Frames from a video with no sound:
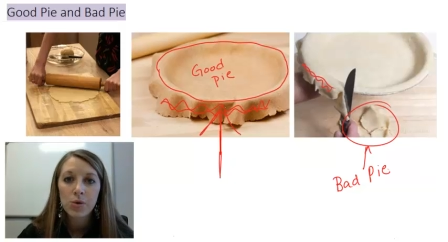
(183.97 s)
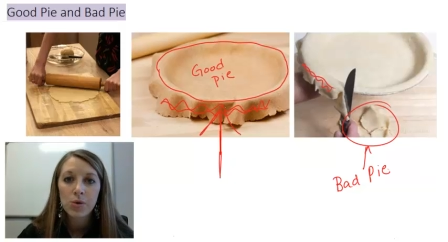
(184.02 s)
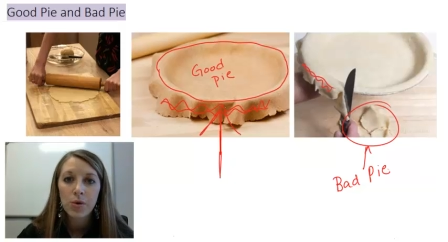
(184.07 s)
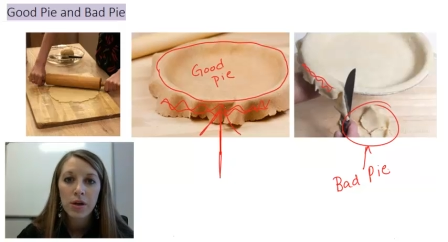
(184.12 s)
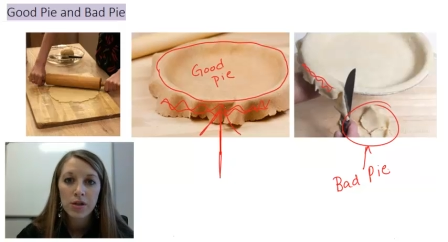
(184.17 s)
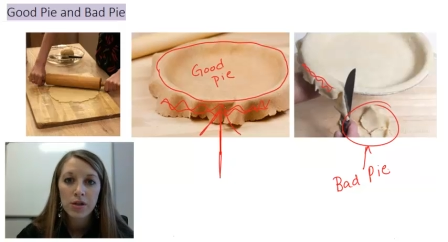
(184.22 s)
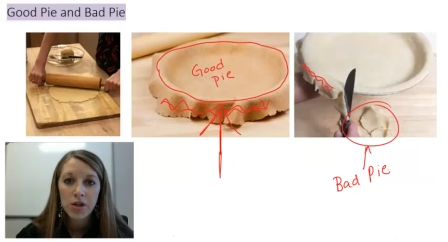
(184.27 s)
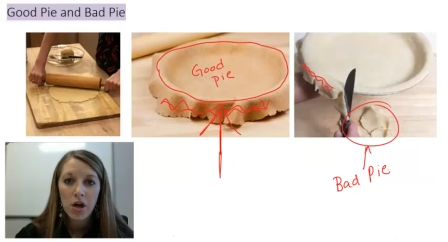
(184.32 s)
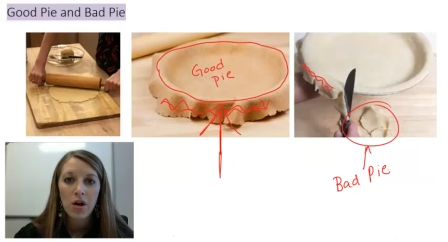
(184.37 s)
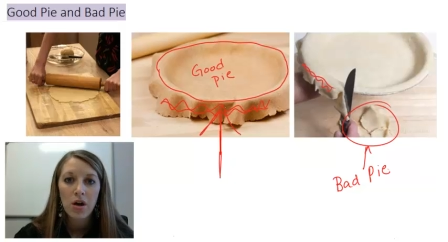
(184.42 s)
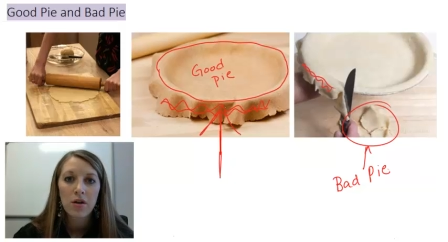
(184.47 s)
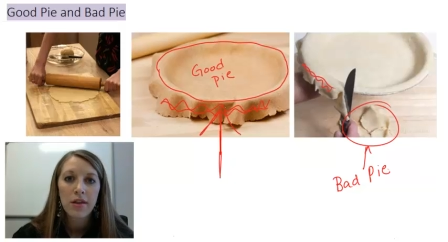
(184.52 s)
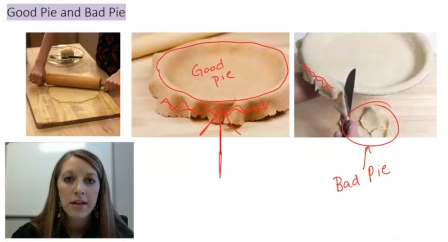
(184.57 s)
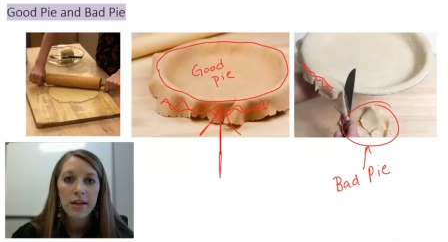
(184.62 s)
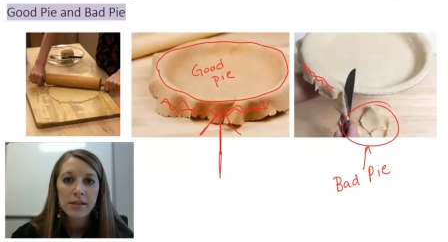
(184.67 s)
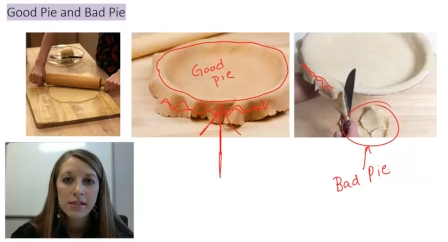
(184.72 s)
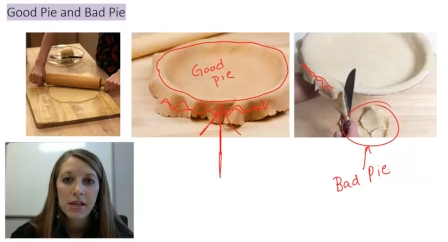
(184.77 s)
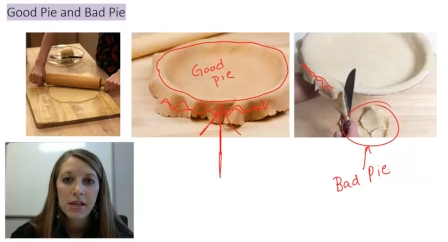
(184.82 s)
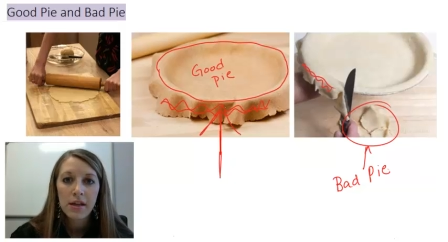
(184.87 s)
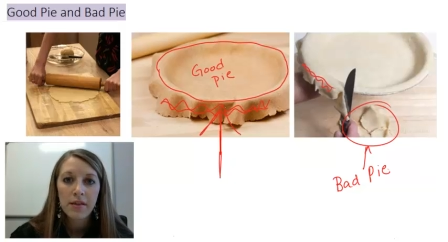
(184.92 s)
to our dog
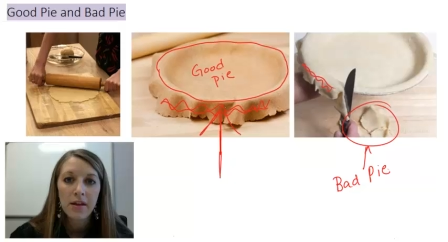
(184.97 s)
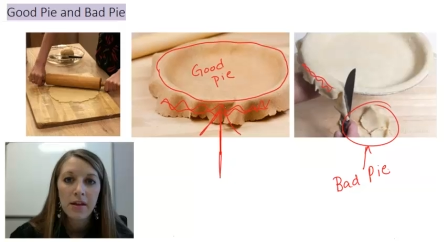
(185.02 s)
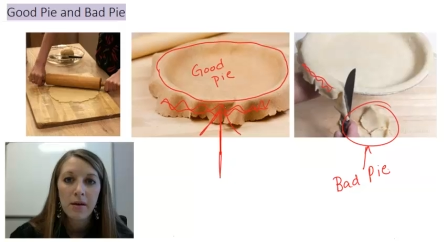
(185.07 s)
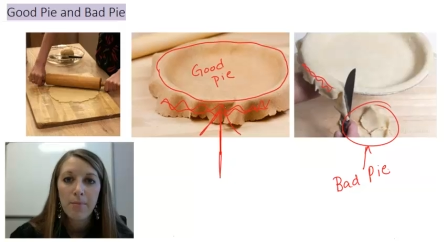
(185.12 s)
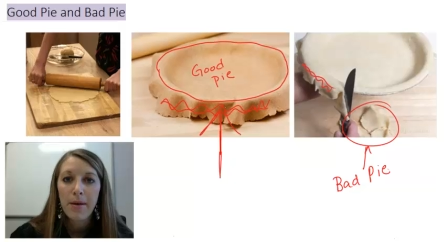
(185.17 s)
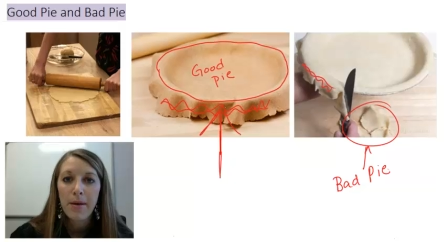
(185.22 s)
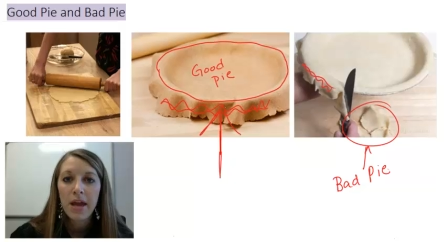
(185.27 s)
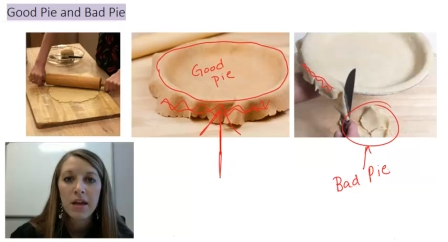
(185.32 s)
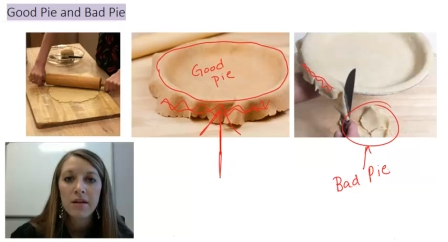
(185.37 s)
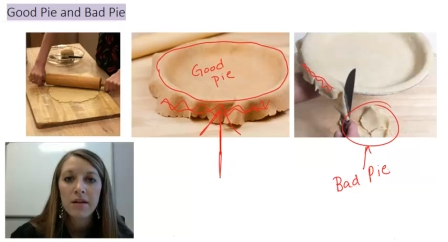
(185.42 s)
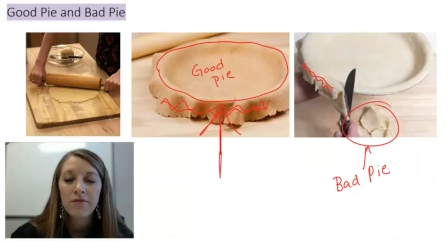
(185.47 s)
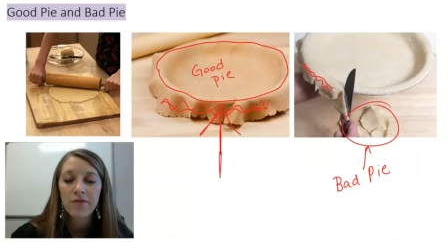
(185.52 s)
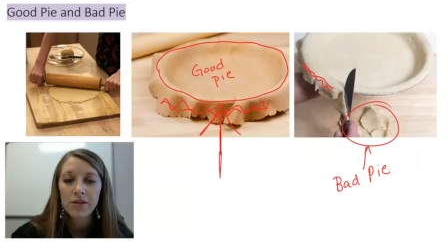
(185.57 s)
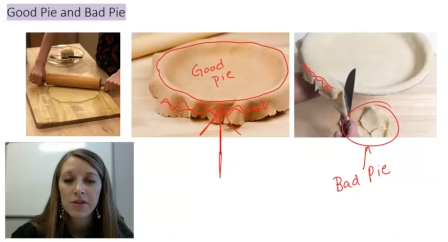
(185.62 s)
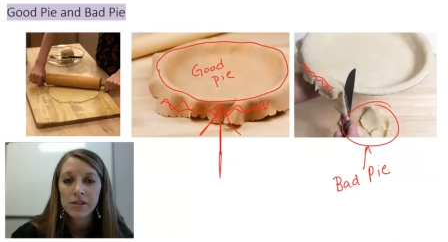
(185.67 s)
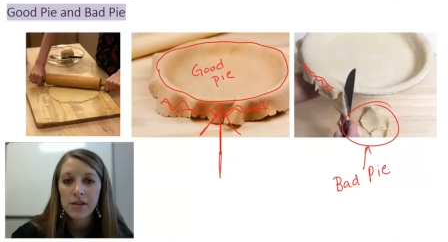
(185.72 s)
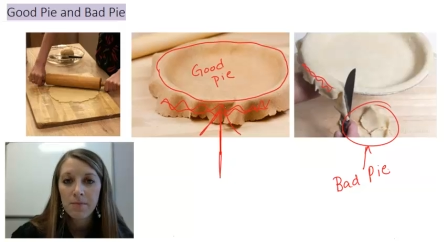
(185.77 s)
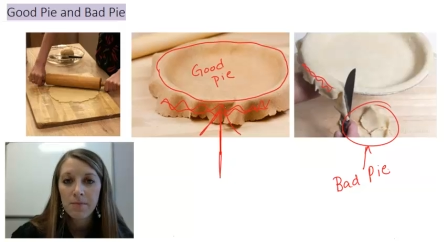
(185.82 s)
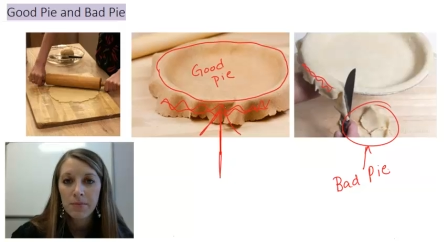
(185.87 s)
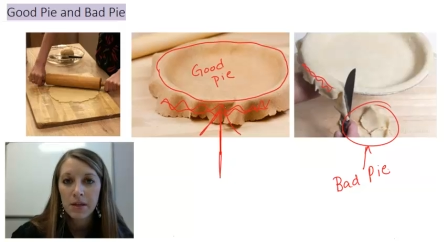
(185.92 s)
that's sitting there begging
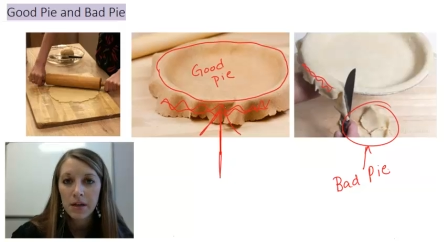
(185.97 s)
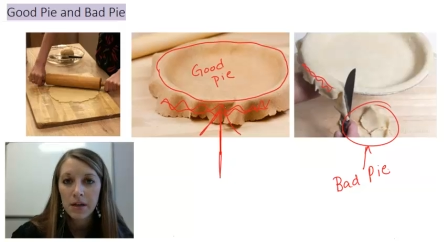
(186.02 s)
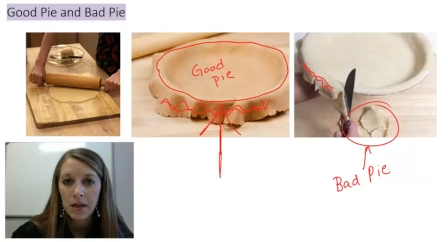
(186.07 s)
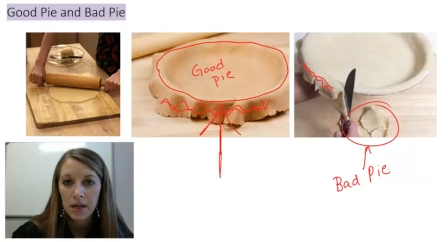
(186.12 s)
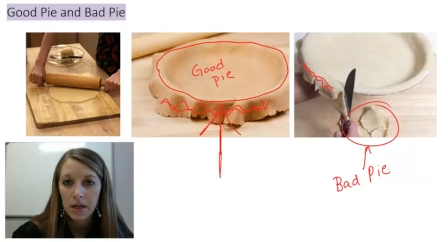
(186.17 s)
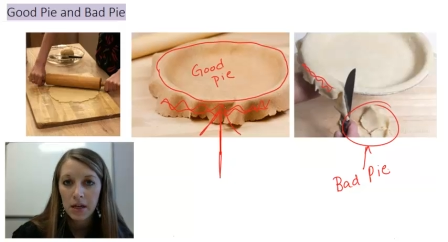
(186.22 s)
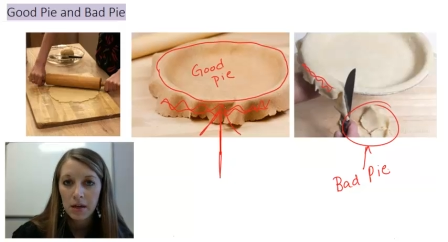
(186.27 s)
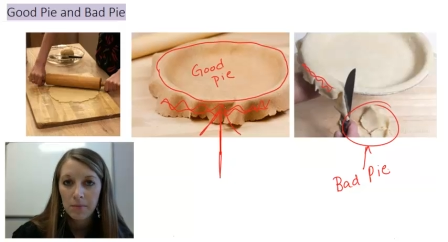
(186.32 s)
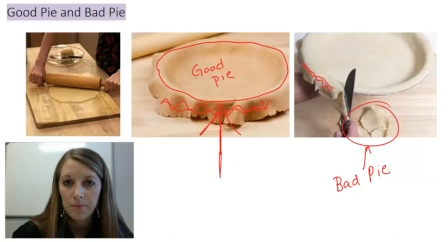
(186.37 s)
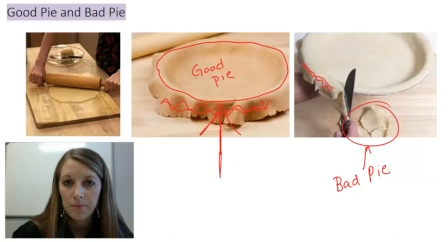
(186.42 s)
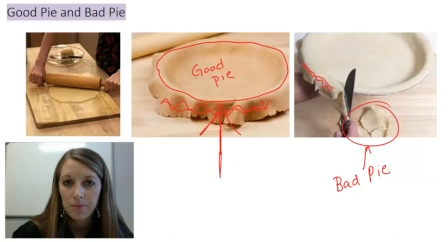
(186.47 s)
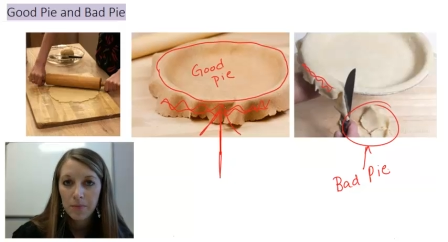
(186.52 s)
for something to eat.